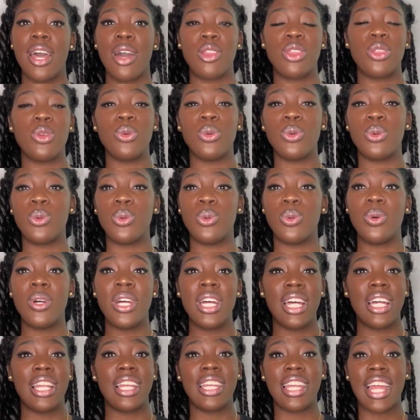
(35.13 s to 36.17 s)
through
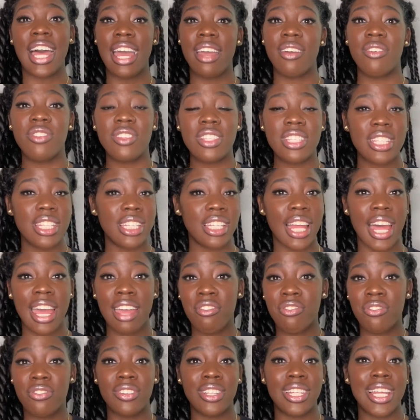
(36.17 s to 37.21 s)
life
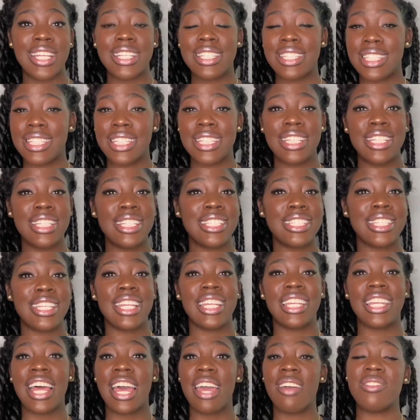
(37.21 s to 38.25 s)
lessons and
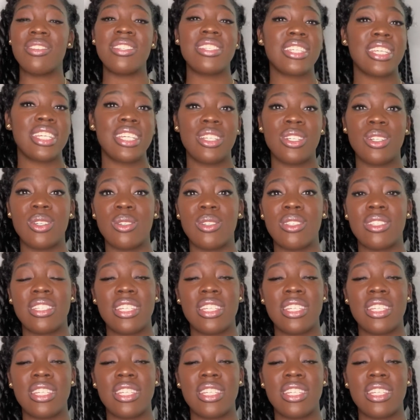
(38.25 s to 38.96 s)
life skills,